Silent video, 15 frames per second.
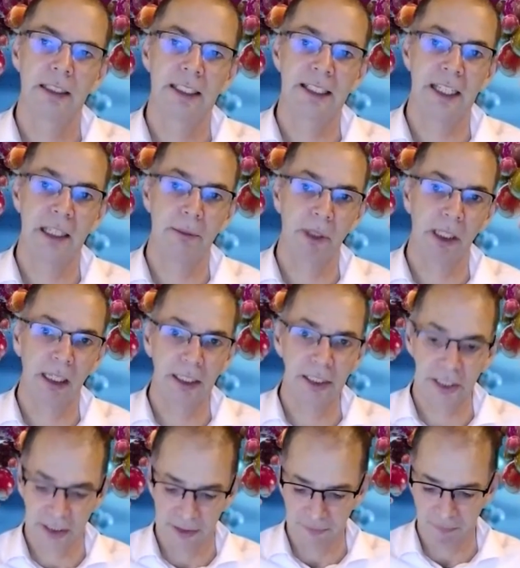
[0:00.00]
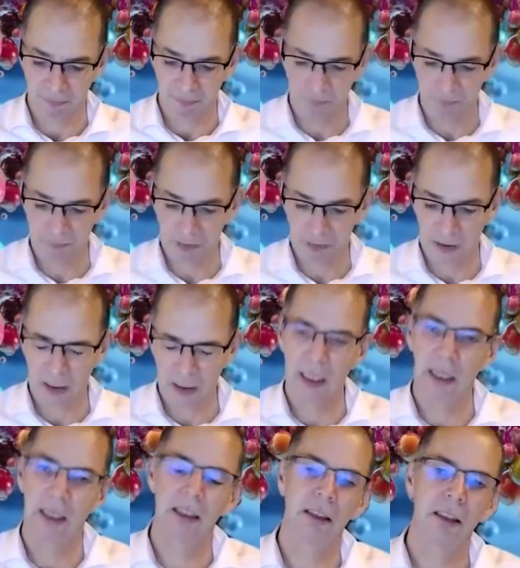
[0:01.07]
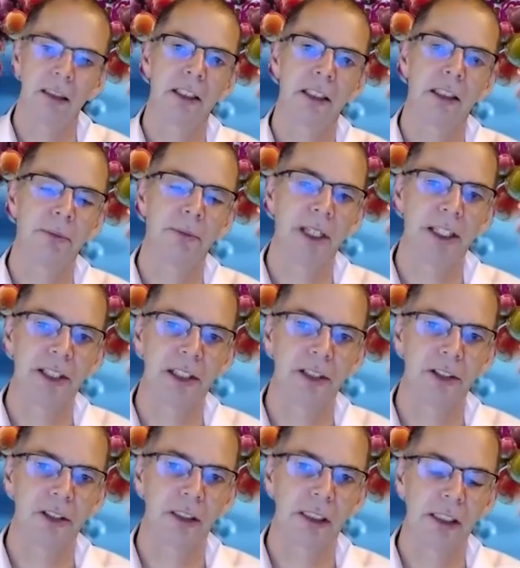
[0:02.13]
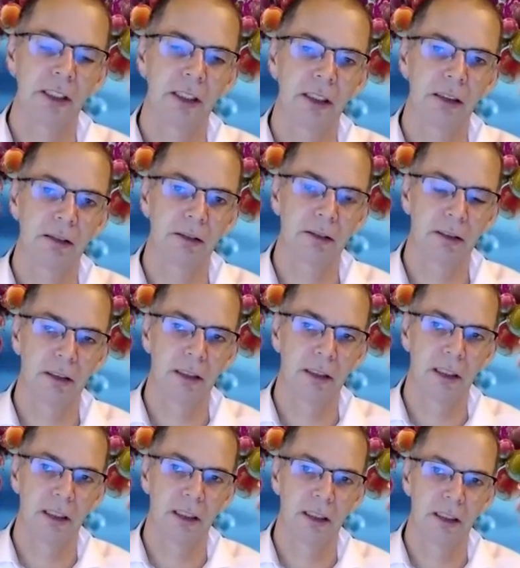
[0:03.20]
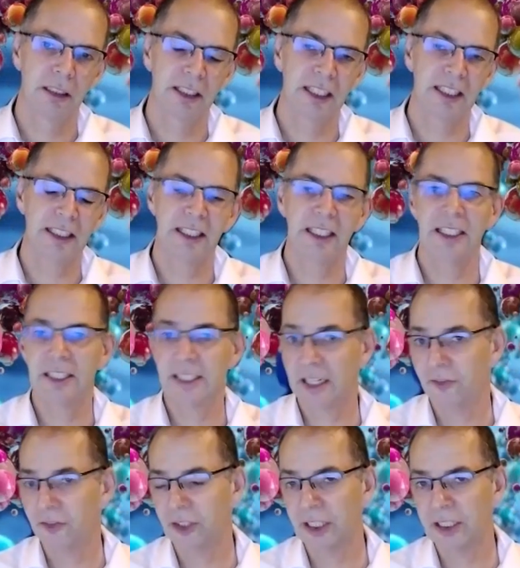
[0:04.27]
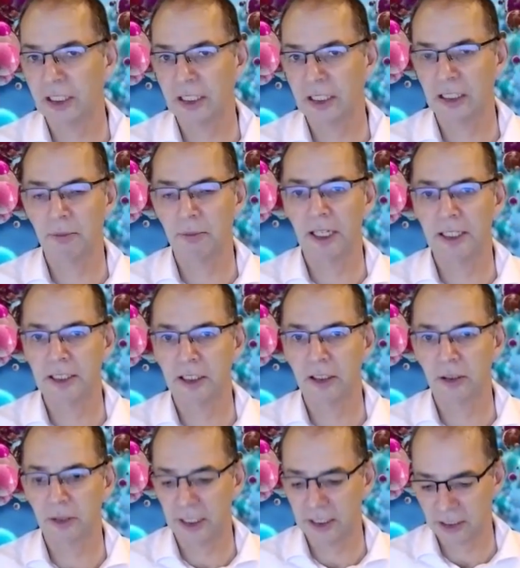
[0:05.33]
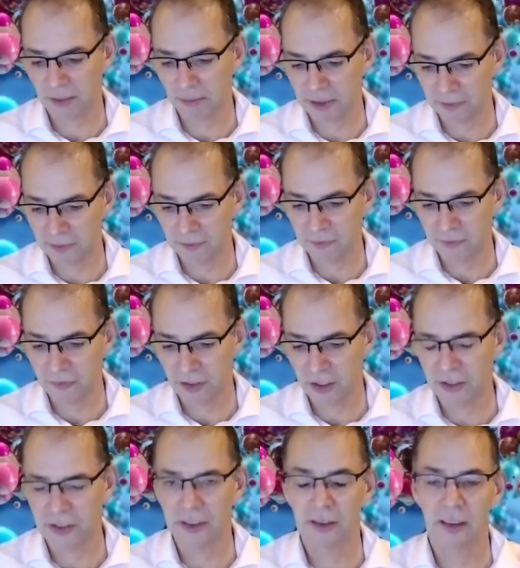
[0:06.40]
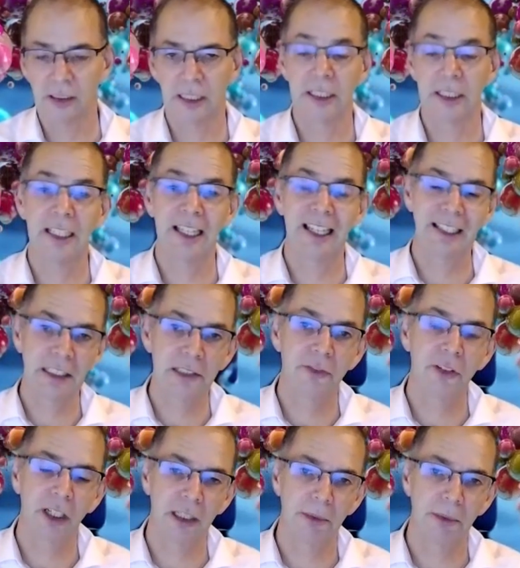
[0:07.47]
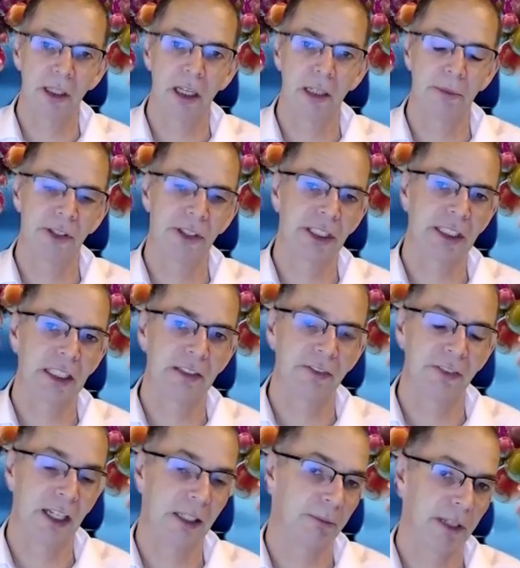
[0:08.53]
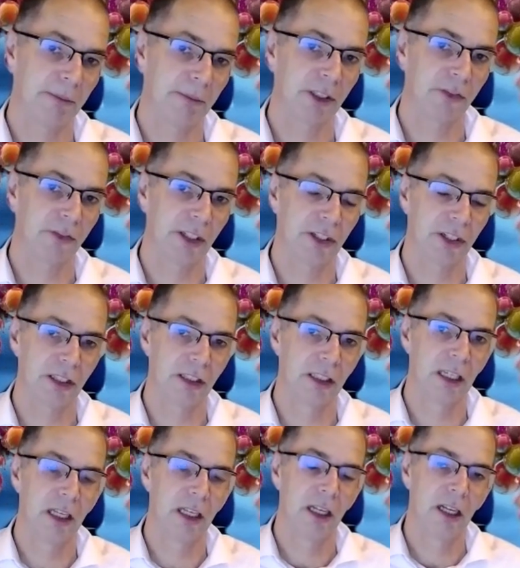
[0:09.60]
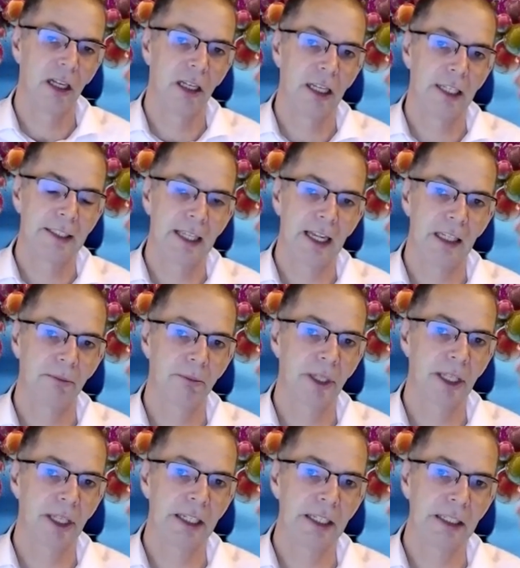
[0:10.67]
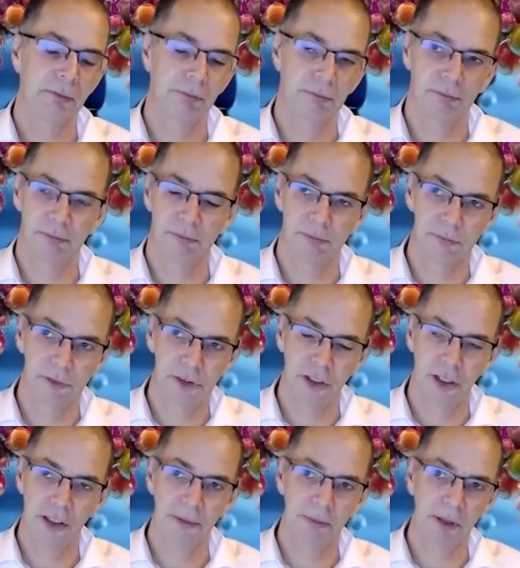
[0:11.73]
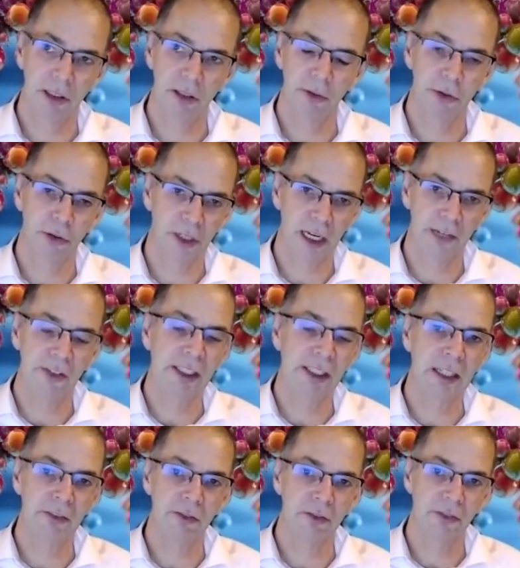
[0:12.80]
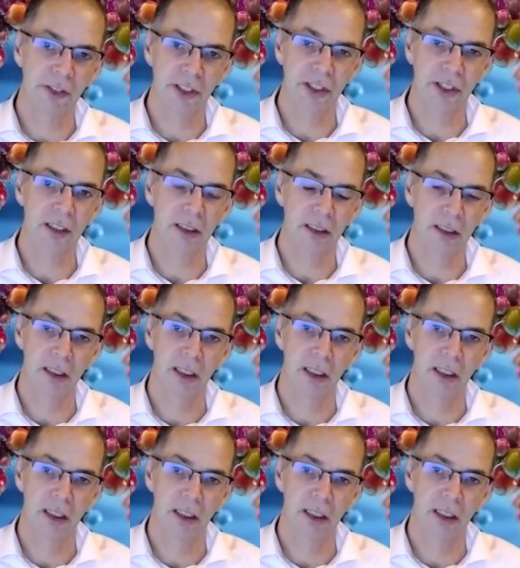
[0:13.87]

stabilize until patients are in their 60s, 70s, and then it may decrease a bit further. And it is variable how much it can affect people's vision. It can be just below driving level vision